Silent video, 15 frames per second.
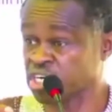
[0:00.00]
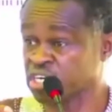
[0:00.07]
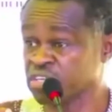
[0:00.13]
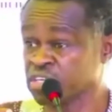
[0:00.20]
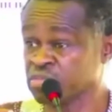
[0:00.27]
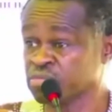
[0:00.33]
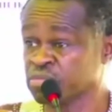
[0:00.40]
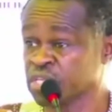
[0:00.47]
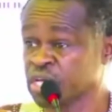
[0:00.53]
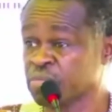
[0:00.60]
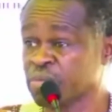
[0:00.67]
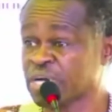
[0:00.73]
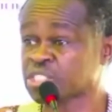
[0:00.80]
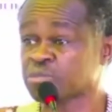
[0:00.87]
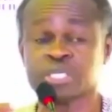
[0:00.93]
They
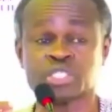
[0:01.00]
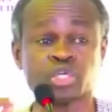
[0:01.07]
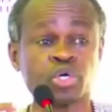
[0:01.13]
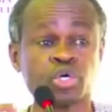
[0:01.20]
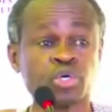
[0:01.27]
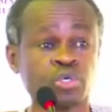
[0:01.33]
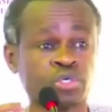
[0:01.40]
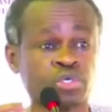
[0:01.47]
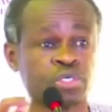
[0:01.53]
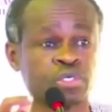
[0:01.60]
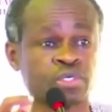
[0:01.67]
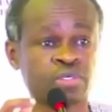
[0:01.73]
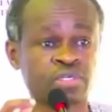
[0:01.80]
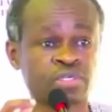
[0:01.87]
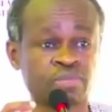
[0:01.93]
owe us,
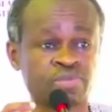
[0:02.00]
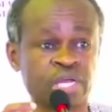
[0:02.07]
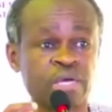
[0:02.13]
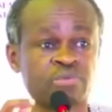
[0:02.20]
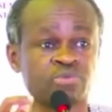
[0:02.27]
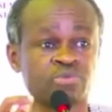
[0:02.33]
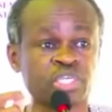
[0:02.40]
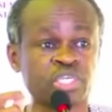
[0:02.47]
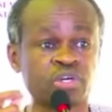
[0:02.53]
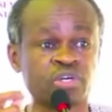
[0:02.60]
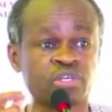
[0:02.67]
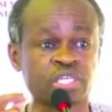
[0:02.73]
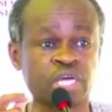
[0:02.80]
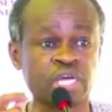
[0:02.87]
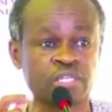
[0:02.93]
but they must
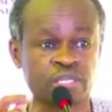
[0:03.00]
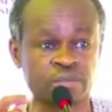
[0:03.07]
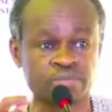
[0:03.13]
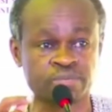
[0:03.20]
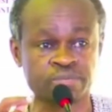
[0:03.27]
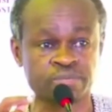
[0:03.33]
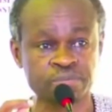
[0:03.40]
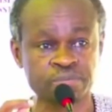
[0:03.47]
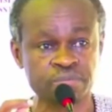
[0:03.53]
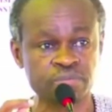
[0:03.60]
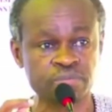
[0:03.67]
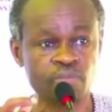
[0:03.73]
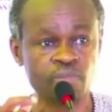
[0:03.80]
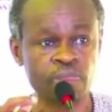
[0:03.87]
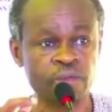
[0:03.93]
do so in
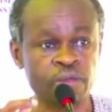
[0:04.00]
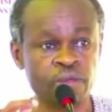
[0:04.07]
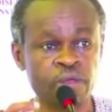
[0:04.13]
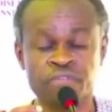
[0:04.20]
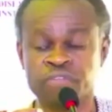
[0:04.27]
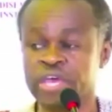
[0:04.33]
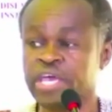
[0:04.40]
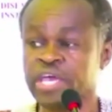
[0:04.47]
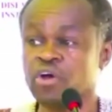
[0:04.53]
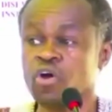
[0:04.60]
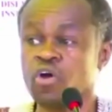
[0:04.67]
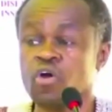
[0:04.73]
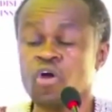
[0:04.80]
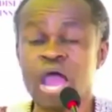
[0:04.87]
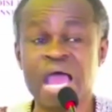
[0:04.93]
dignity and in
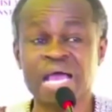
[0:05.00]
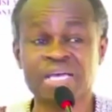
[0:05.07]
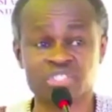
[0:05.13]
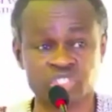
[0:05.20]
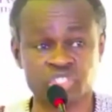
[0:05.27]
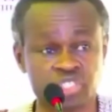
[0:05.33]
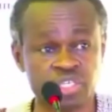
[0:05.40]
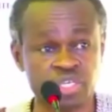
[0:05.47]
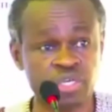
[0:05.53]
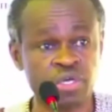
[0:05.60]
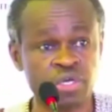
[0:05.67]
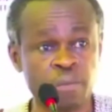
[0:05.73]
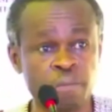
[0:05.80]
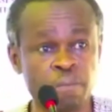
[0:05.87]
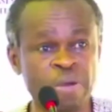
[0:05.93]
a sustainable
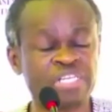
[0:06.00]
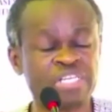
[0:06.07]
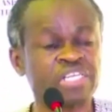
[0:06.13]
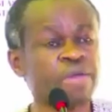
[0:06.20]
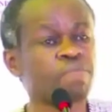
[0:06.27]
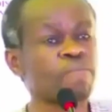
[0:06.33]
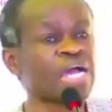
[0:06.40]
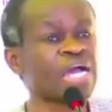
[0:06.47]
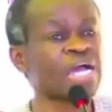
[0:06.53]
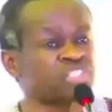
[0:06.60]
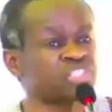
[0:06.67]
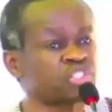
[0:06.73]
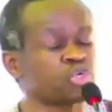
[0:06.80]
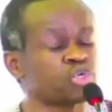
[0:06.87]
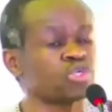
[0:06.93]
manner.
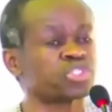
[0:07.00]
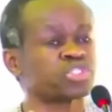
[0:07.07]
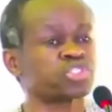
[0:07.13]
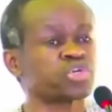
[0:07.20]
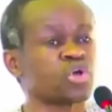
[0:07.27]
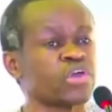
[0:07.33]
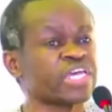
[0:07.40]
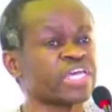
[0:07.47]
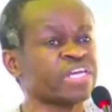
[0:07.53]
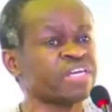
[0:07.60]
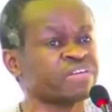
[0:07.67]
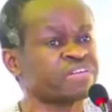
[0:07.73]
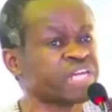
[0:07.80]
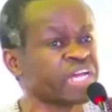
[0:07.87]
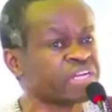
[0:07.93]
We must
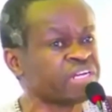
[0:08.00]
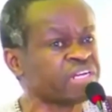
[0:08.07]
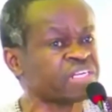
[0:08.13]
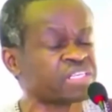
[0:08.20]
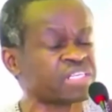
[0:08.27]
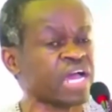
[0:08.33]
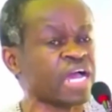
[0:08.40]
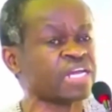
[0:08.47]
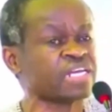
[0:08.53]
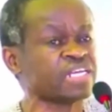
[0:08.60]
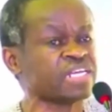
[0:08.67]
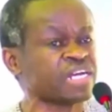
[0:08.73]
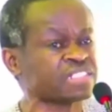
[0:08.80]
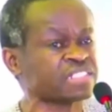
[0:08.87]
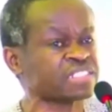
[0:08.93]
make support to
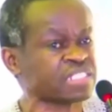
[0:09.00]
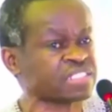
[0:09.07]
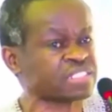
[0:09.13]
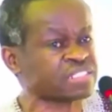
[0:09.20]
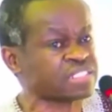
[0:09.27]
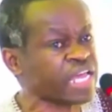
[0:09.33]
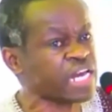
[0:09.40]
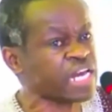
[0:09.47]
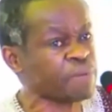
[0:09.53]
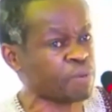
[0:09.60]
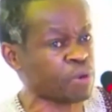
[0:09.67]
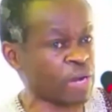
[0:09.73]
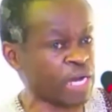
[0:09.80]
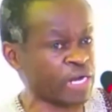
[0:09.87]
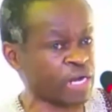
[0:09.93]
us
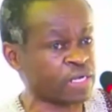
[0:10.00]
dignified.